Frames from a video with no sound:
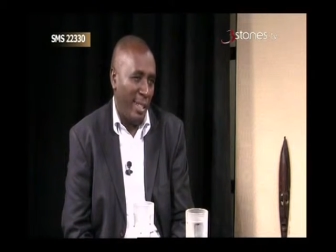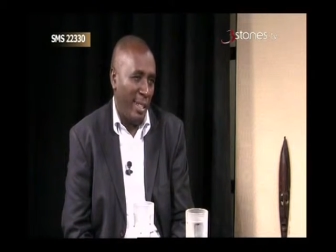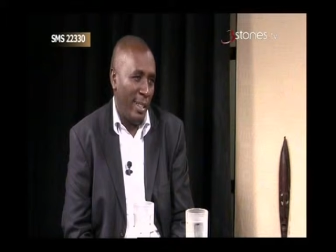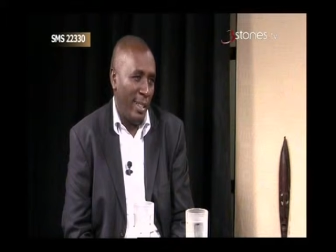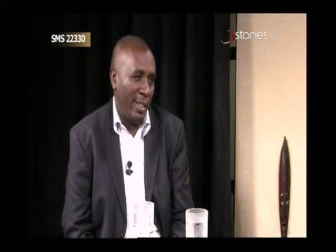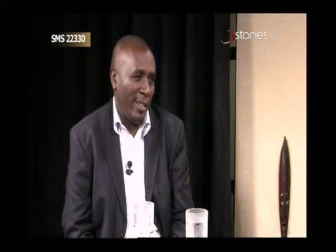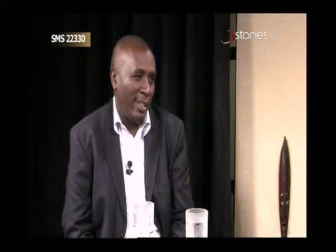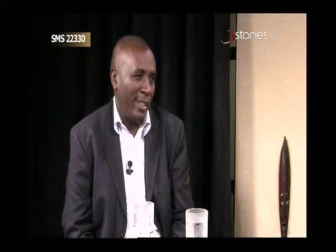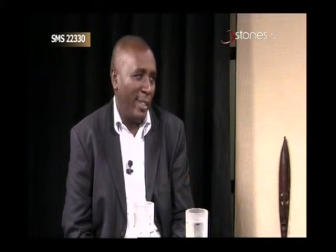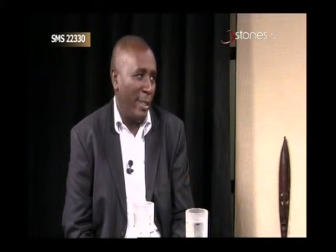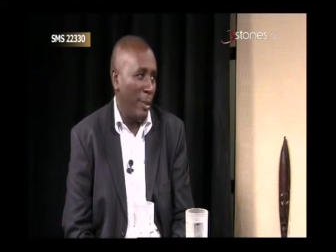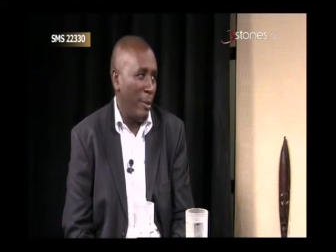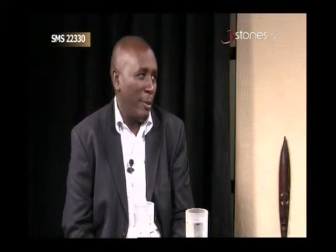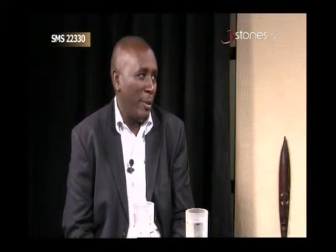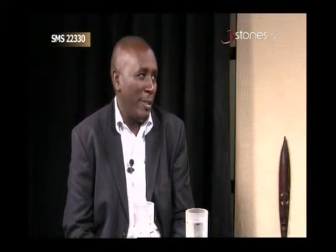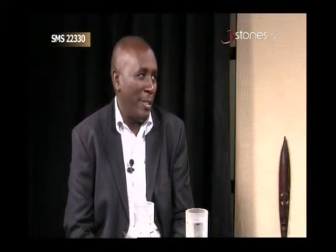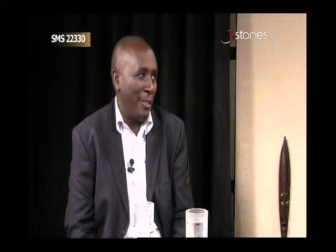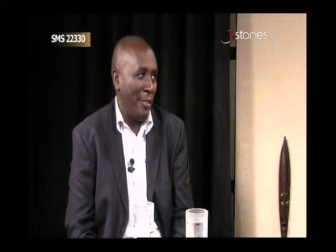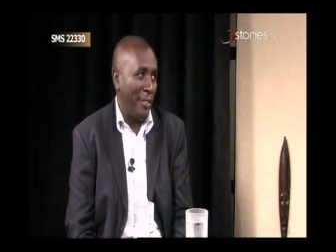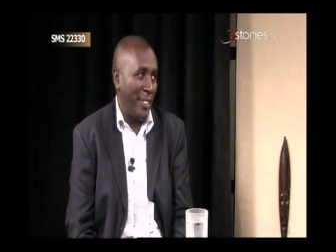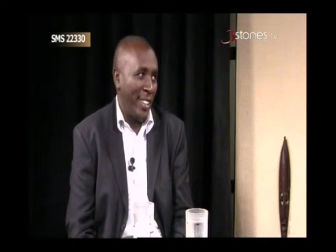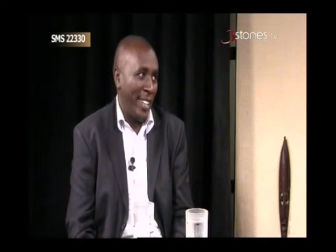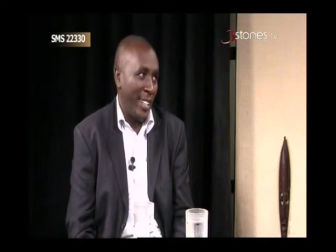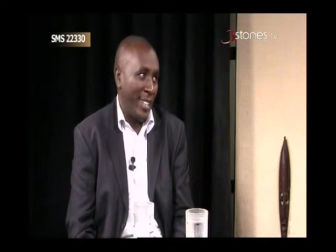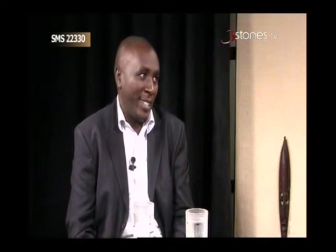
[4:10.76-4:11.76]
ni
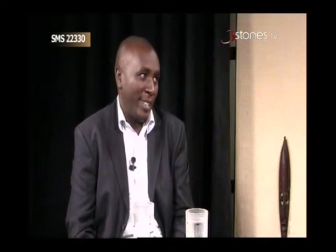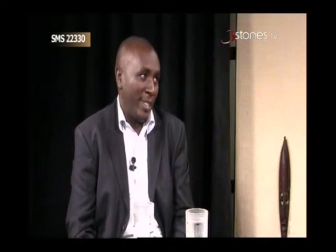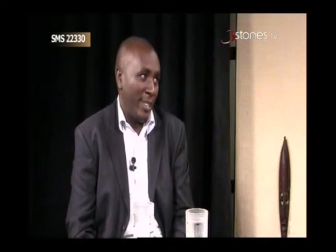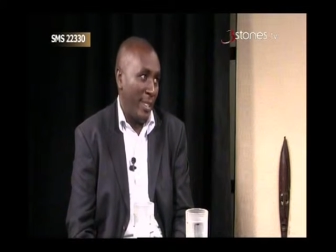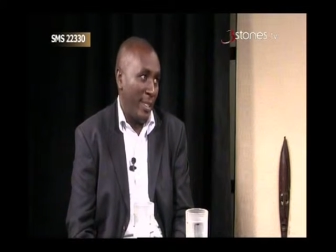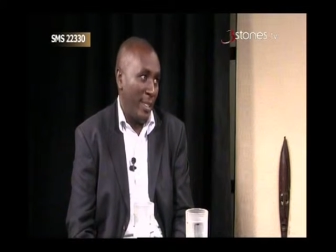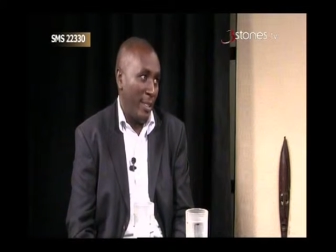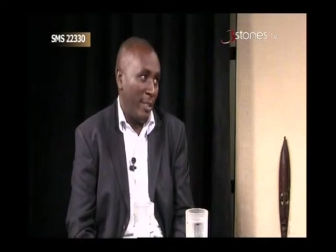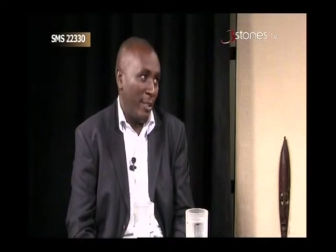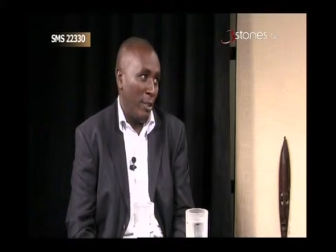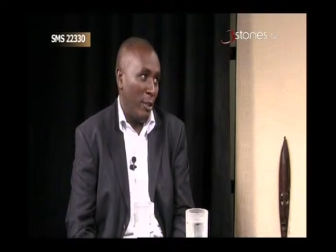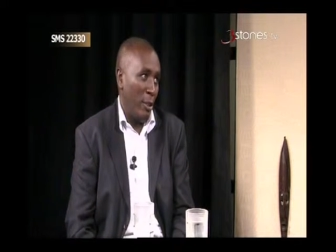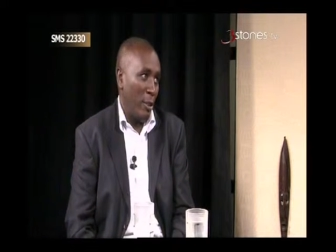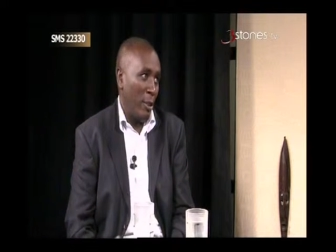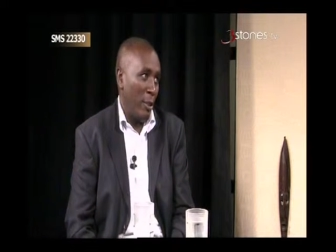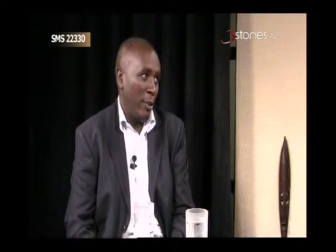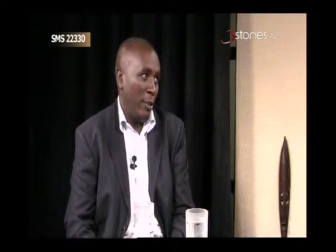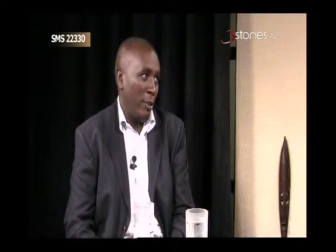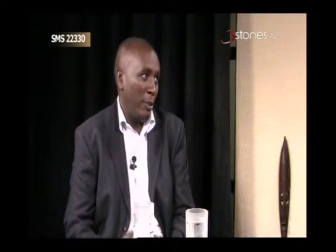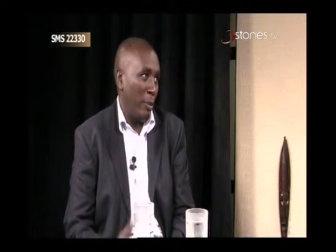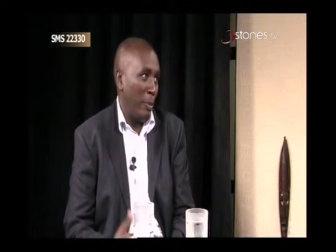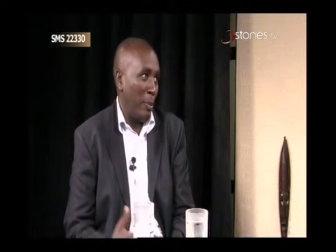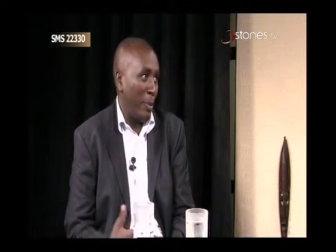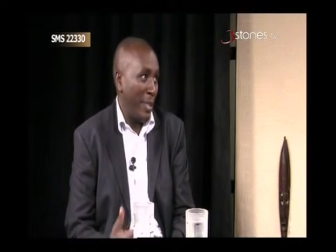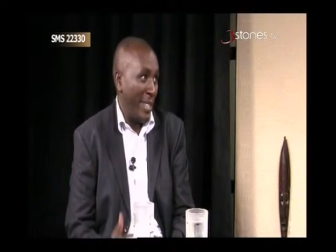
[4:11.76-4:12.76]
kujifanya, or
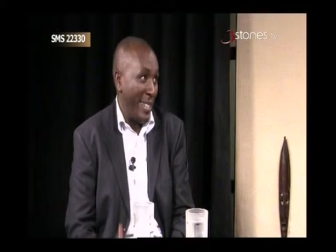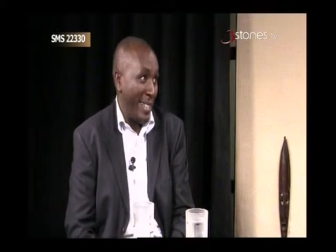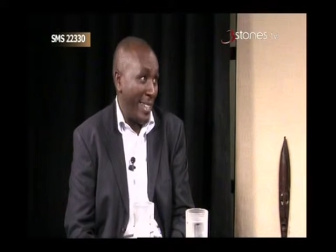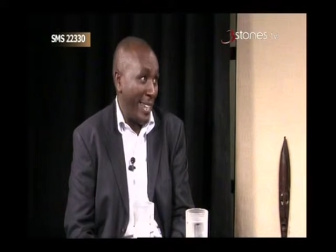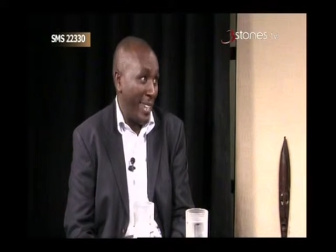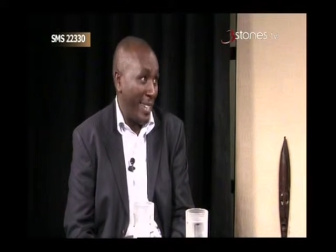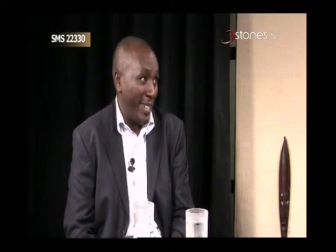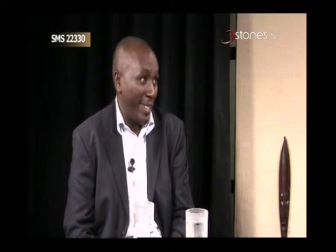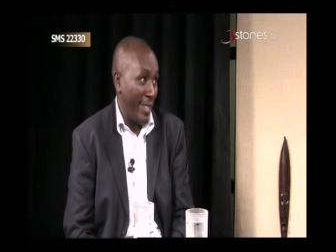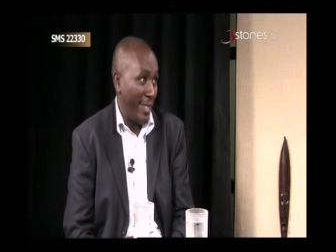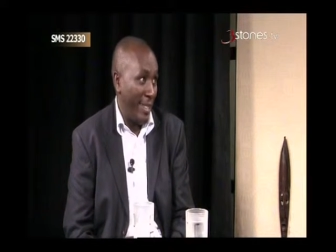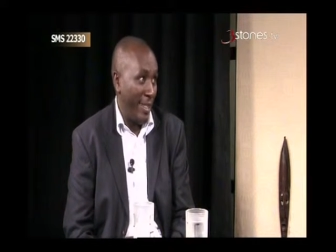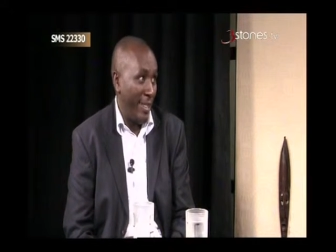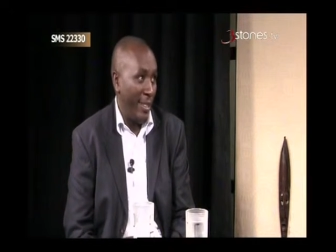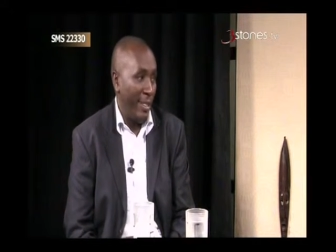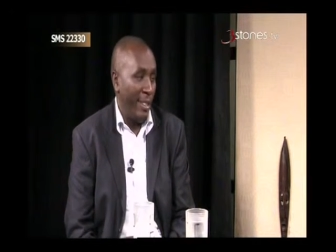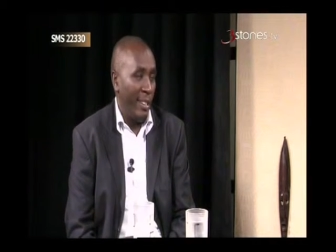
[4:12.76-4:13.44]
you're pretending.